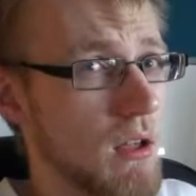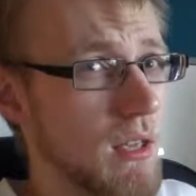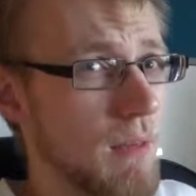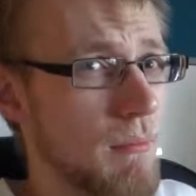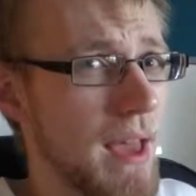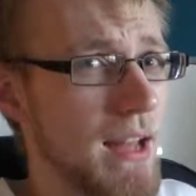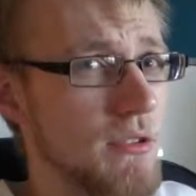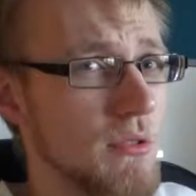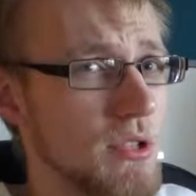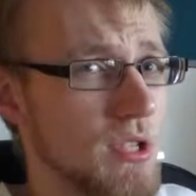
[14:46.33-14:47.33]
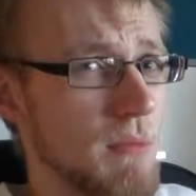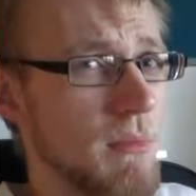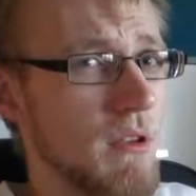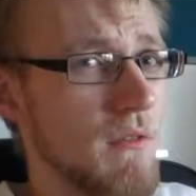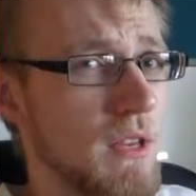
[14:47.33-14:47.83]
compare to are the
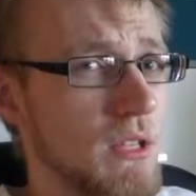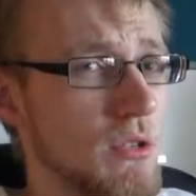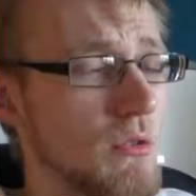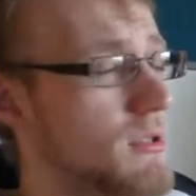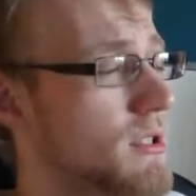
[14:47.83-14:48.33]
Siberia V2s,